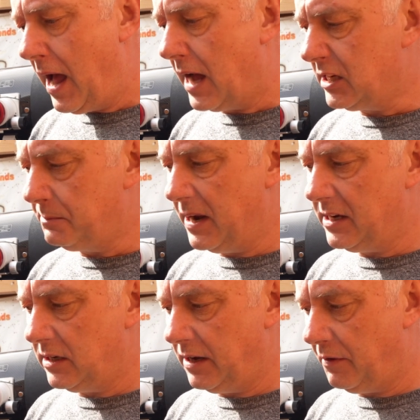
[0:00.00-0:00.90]

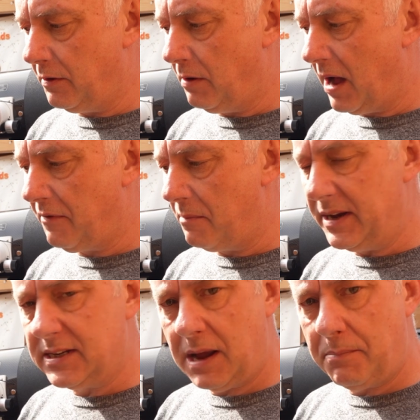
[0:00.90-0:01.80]
especially if you have a
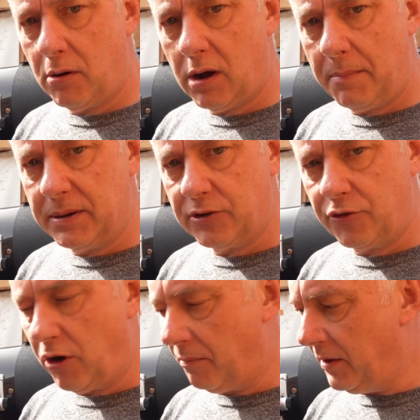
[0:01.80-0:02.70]
mishap or happen to
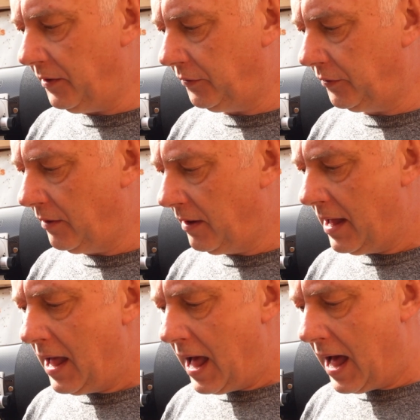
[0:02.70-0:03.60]
drop this.
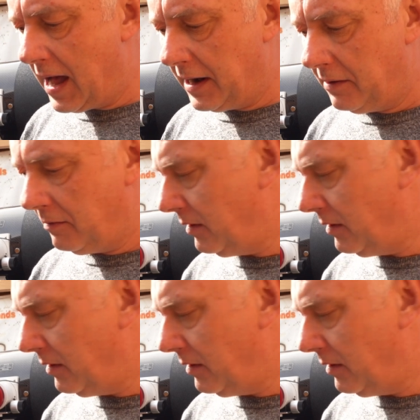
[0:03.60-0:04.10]
And